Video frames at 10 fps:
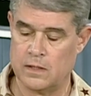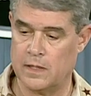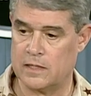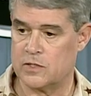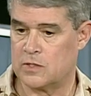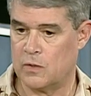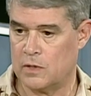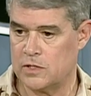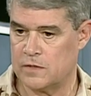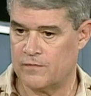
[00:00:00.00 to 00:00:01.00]
not just
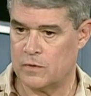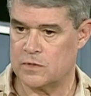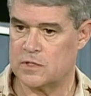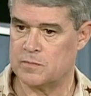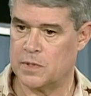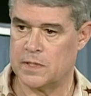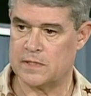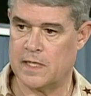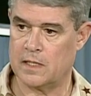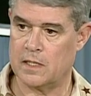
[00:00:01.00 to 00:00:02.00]
coalition forces but
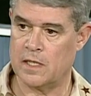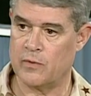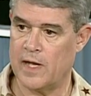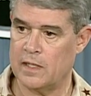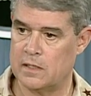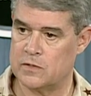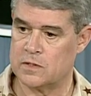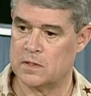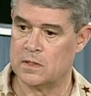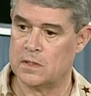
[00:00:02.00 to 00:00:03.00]
attack Iraqis,
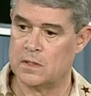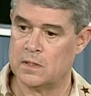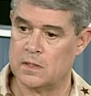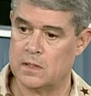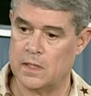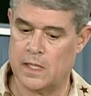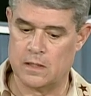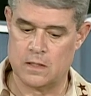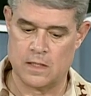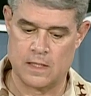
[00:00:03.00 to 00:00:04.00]

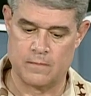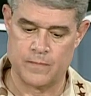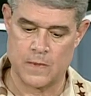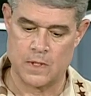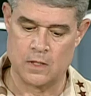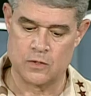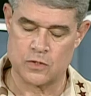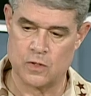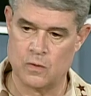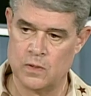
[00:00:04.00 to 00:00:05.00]
and um, and
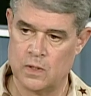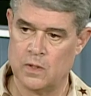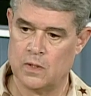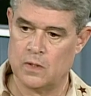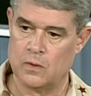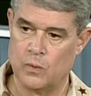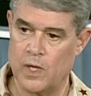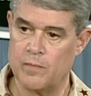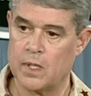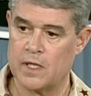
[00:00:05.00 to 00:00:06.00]
so
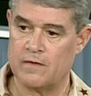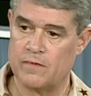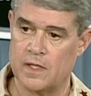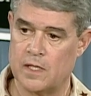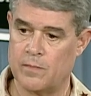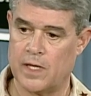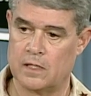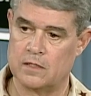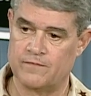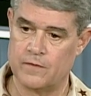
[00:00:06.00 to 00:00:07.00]
we believe the
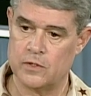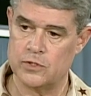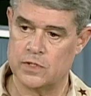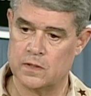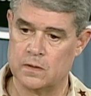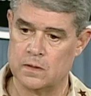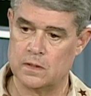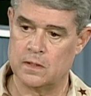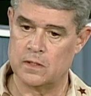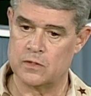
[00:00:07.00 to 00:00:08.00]
impact of Fallujah
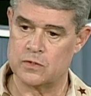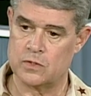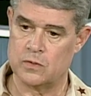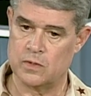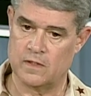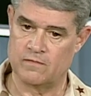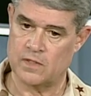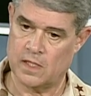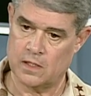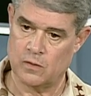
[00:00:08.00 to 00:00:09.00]
is to have
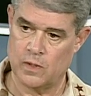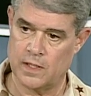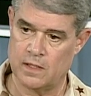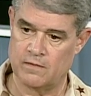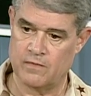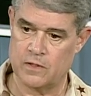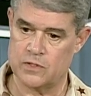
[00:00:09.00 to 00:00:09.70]
taken away a very